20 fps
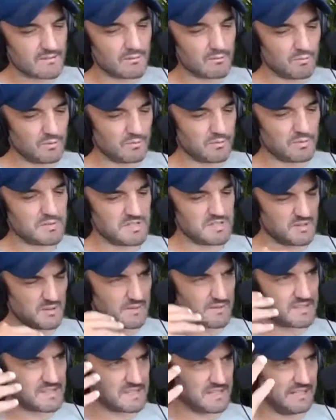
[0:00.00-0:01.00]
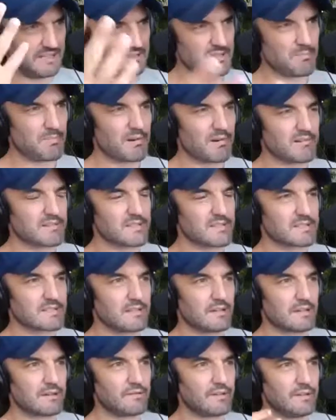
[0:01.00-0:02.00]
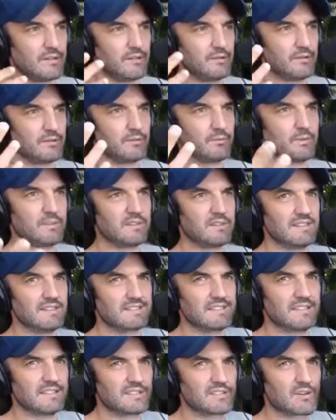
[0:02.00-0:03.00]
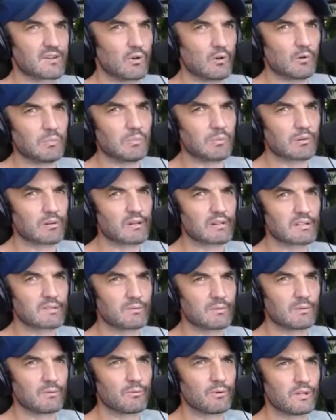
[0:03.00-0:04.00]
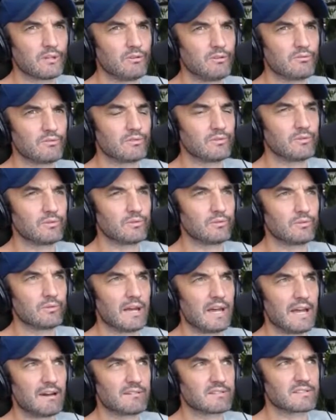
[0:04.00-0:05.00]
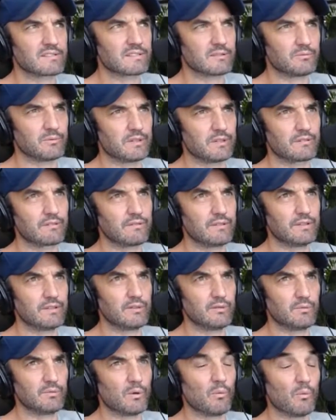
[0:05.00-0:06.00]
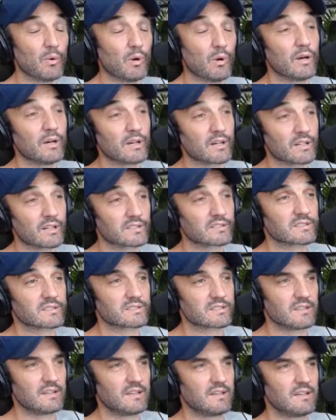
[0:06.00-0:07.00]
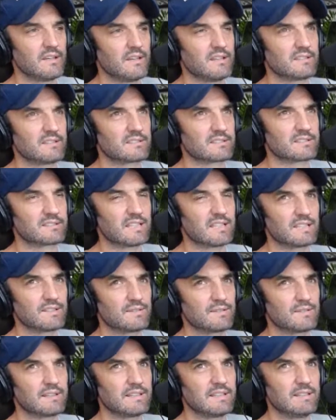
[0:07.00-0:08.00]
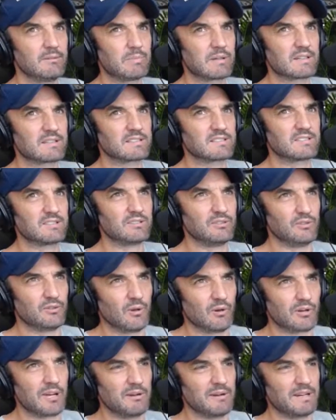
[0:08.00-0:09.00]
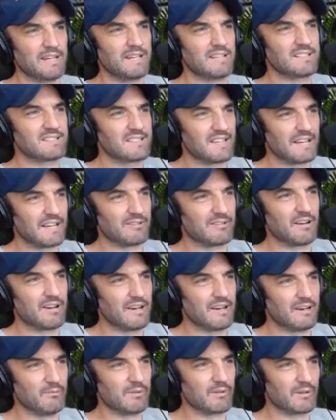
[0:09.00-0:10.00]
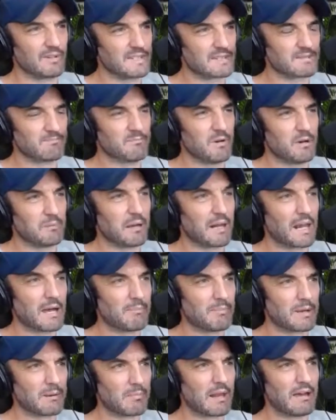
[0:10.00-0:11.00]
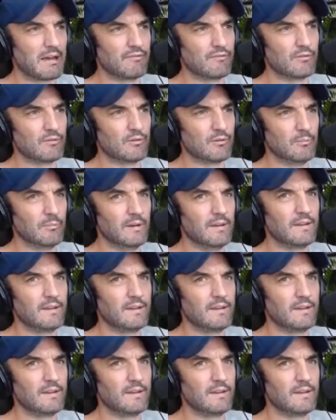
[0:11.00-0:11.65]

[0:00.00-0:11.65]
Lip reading: What's the sort of sales process like for you with these large corporates? What do you do? How does it work for you? What works successfully? Because you're not going in and saying, "Hey, we've got this mobile app and a platform."